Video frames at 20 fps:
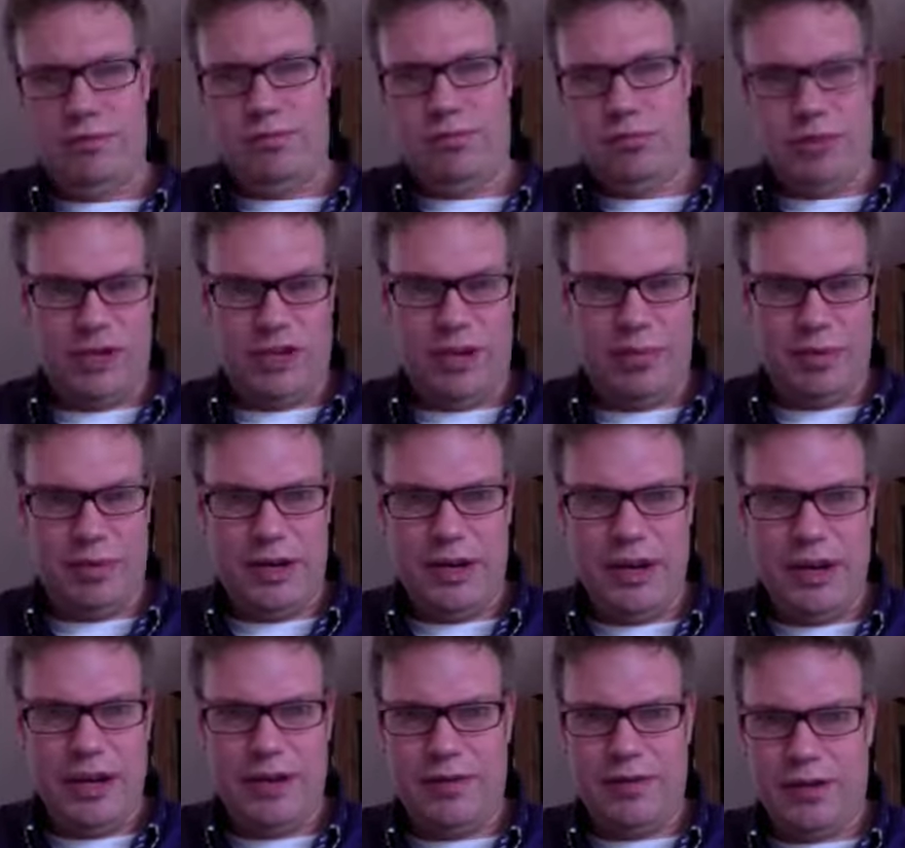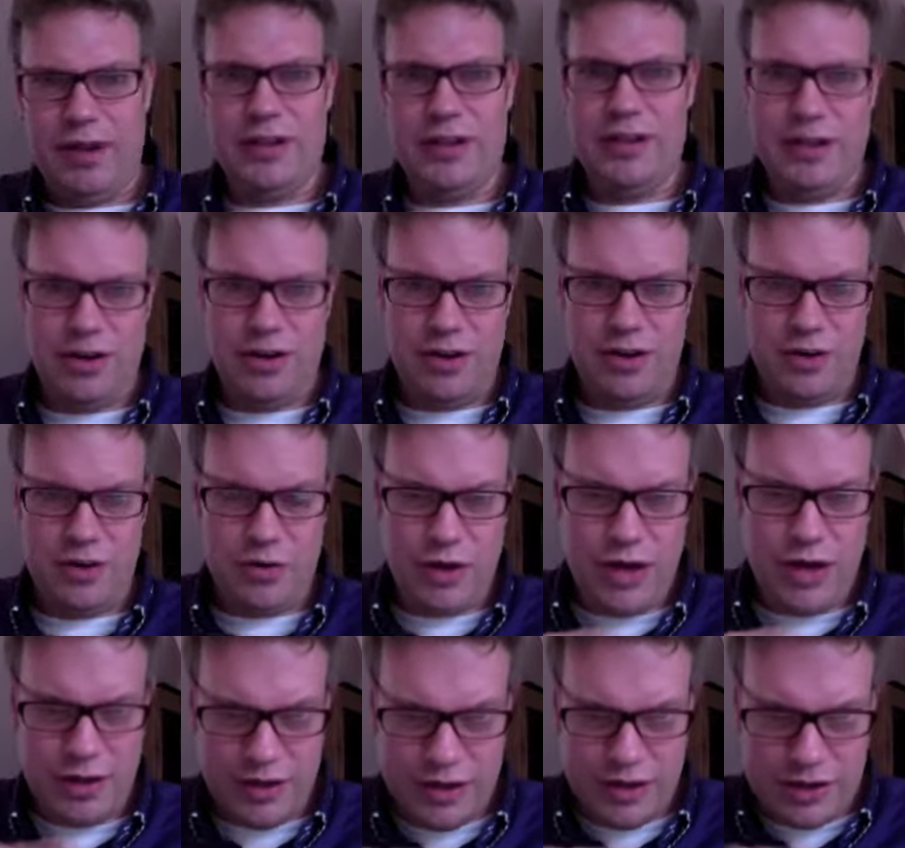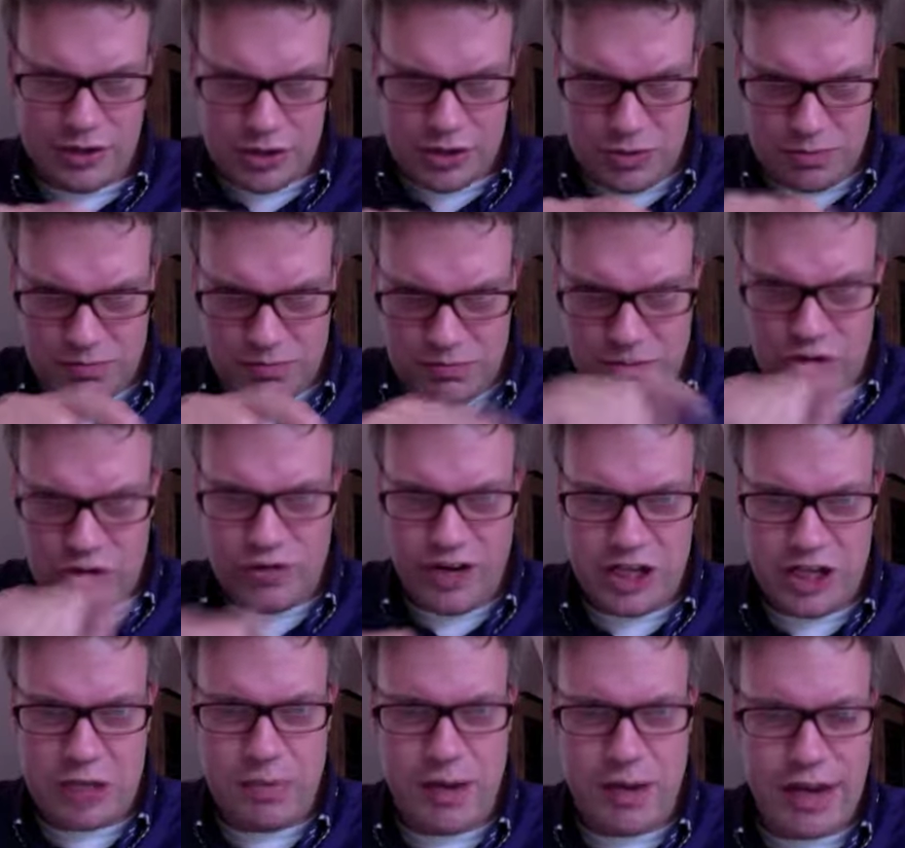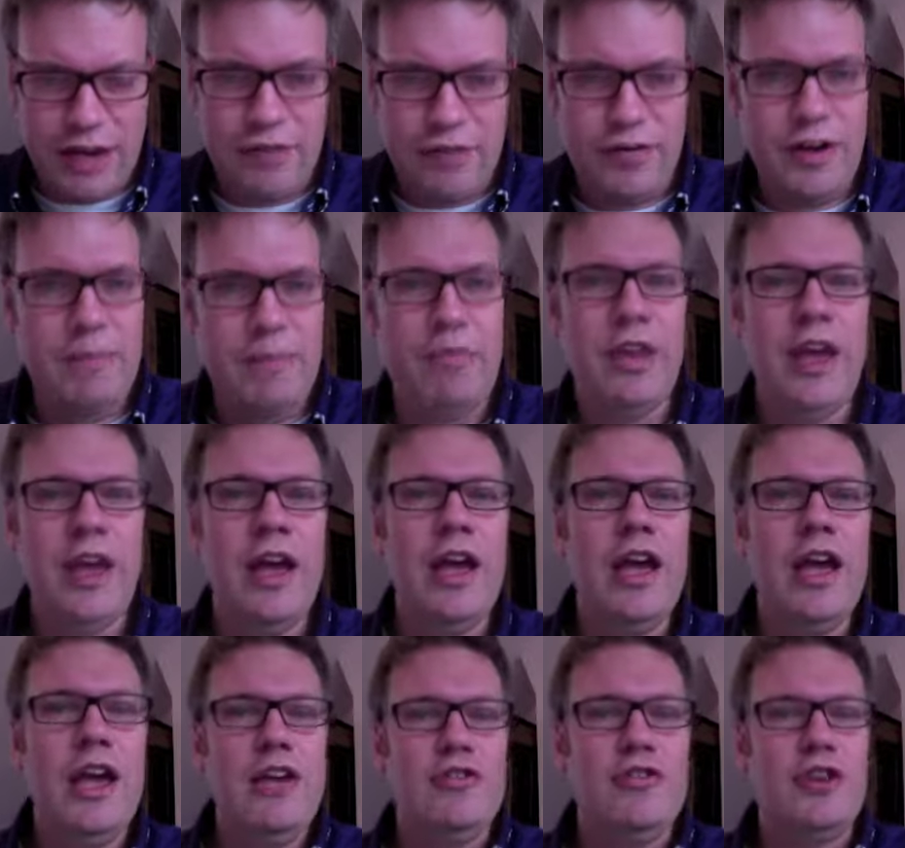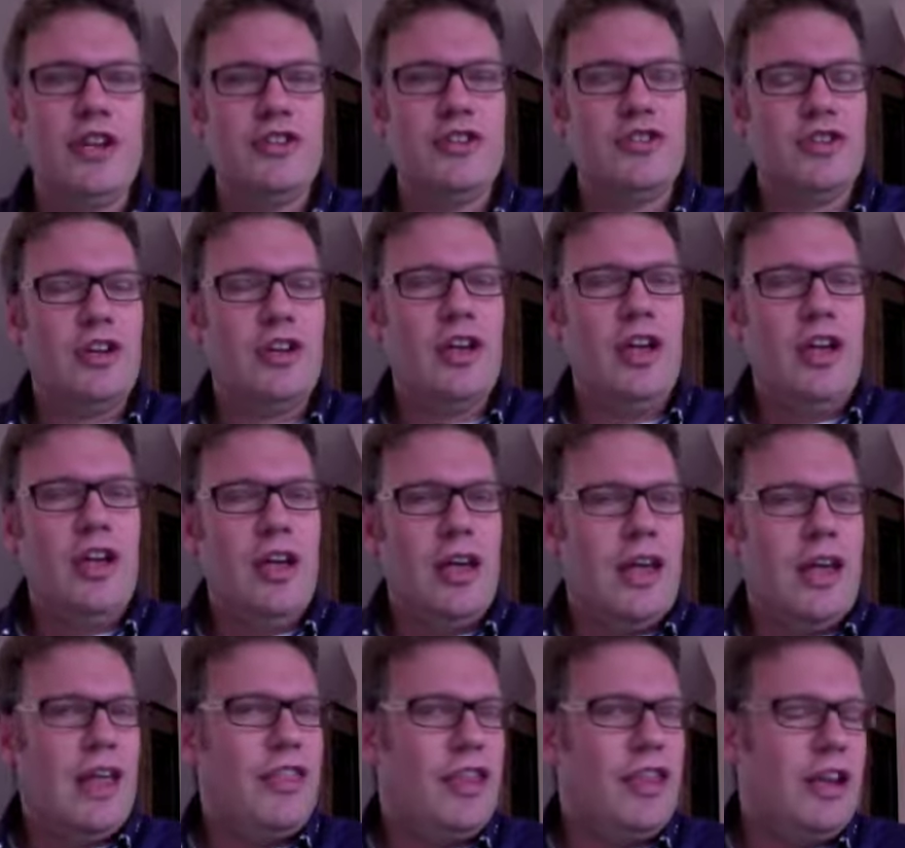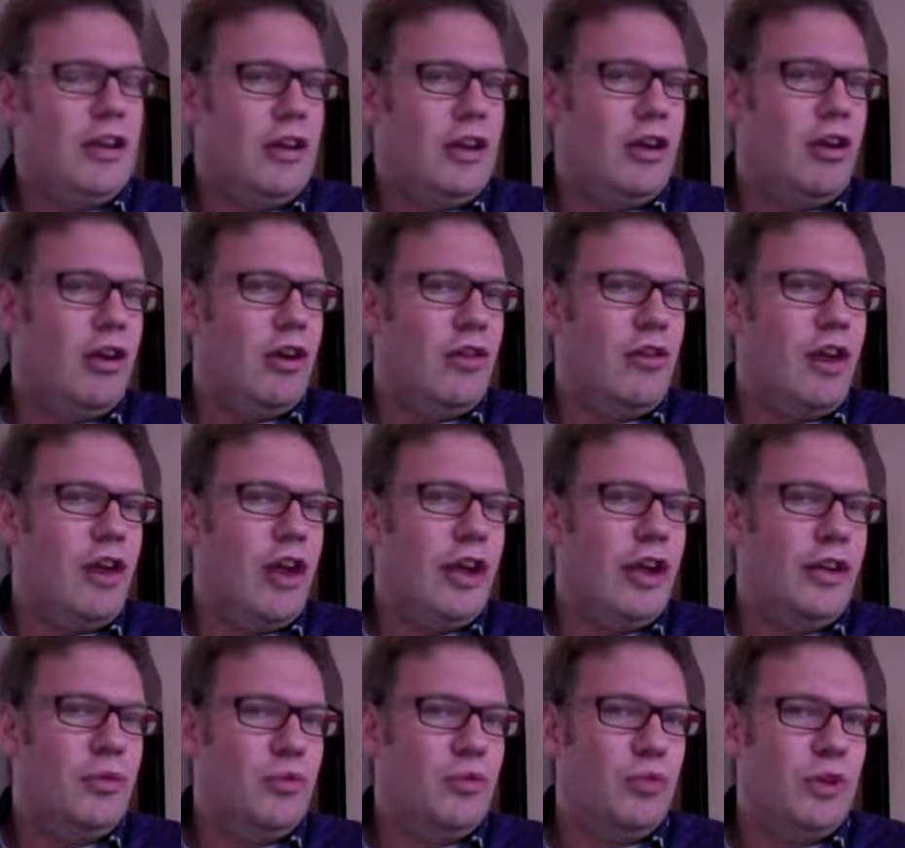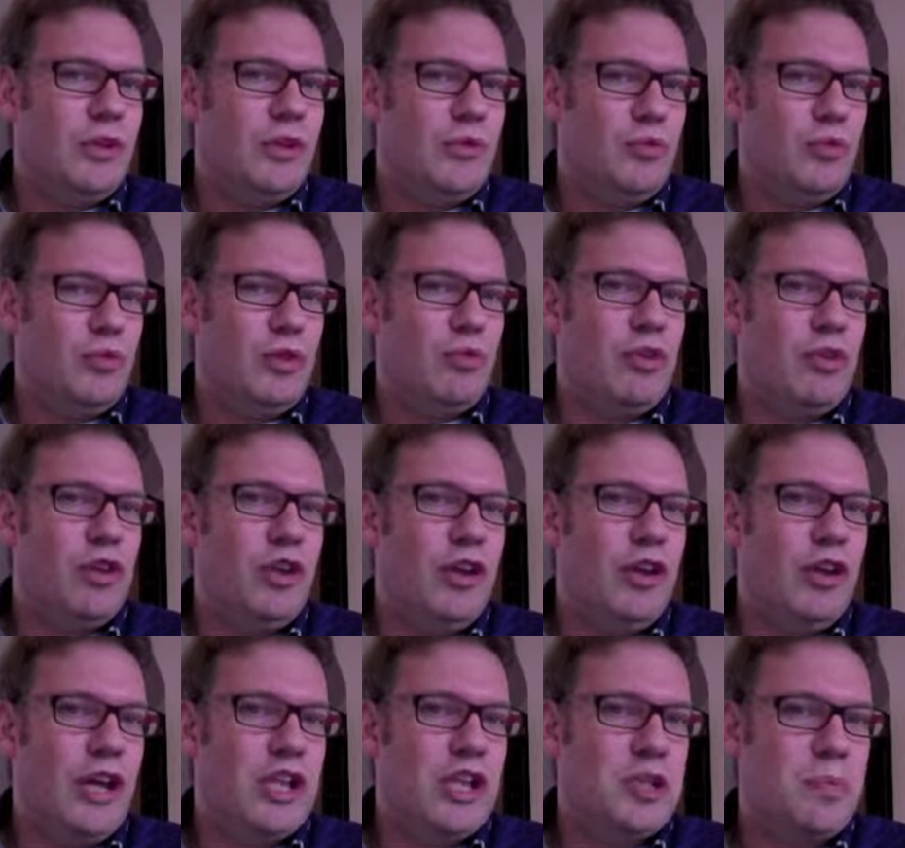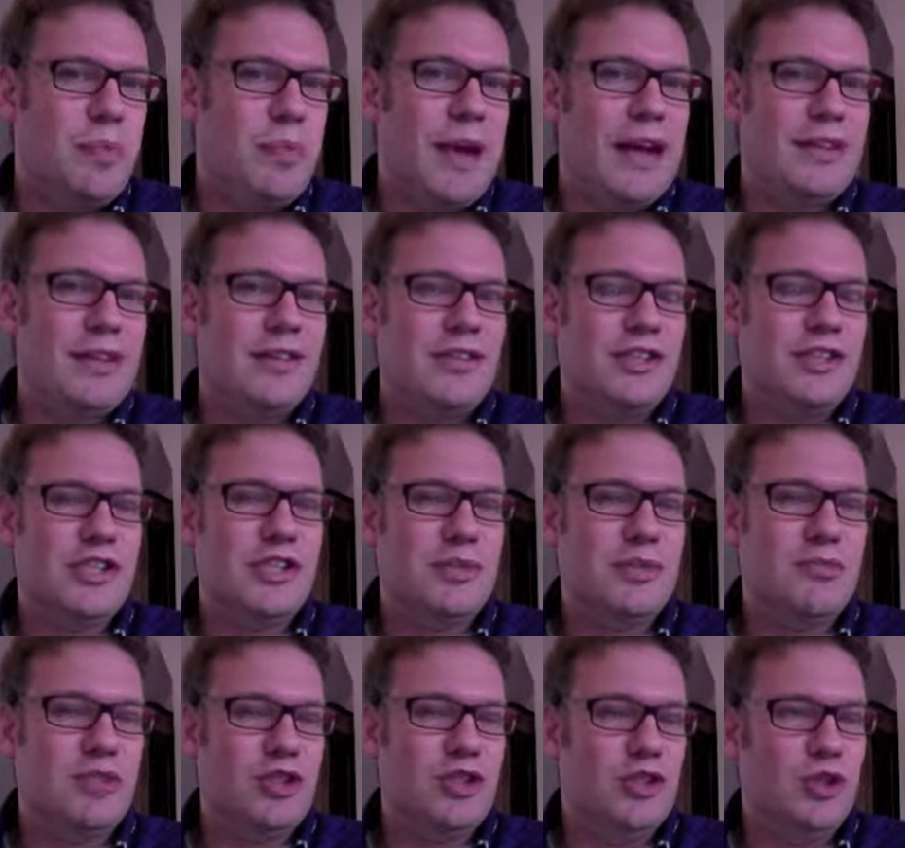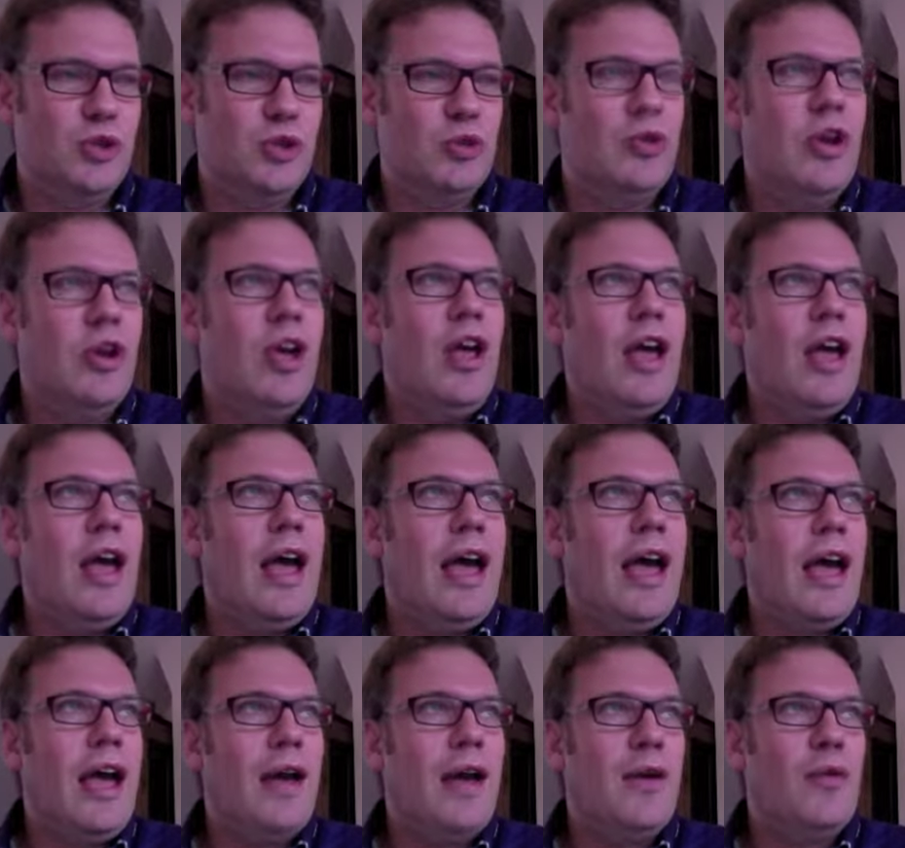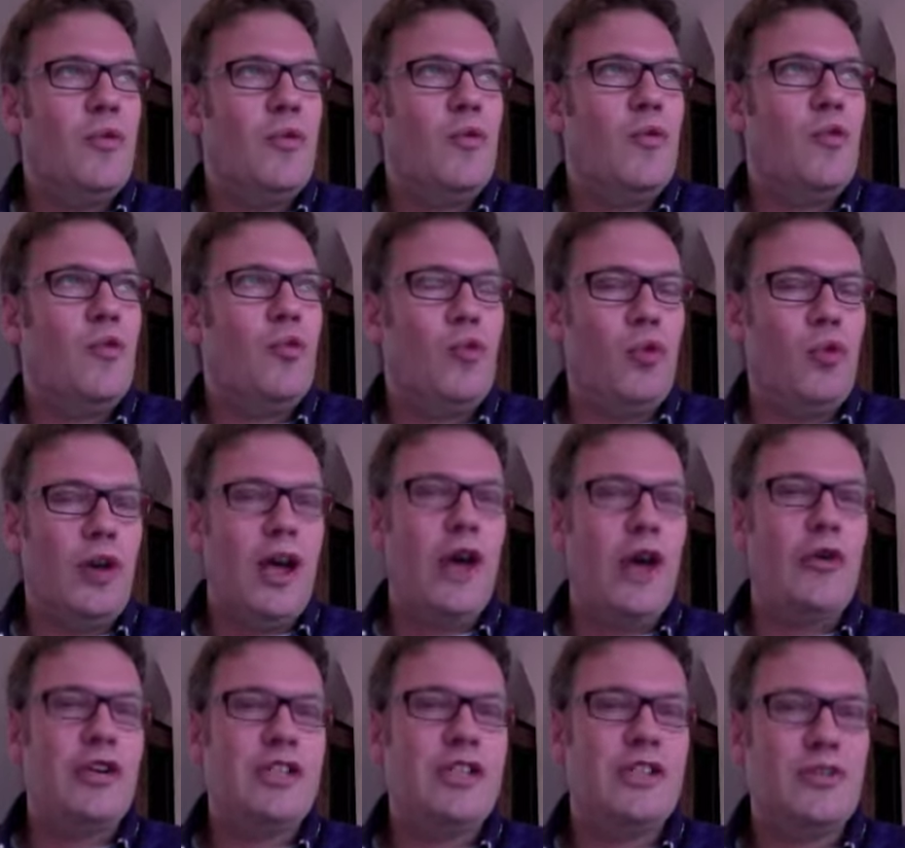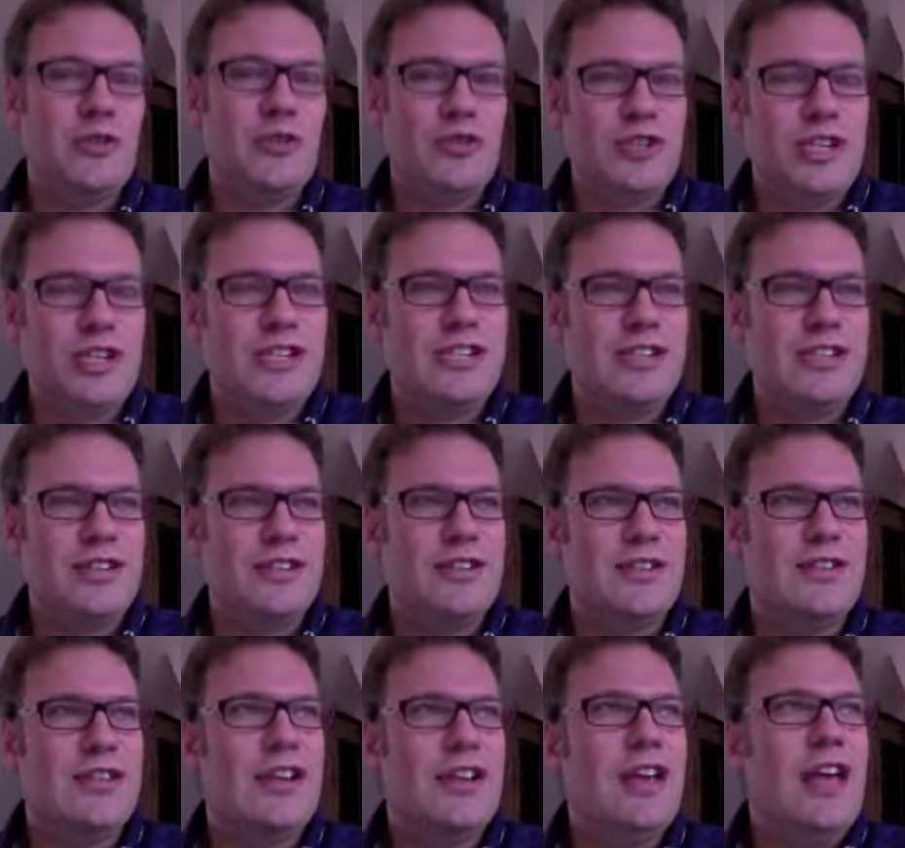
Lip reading: what's happening there? I didn't know that. That's strange behavior. So that's, I think, a lot aligned with what do you expect the system to do and how is it consistent.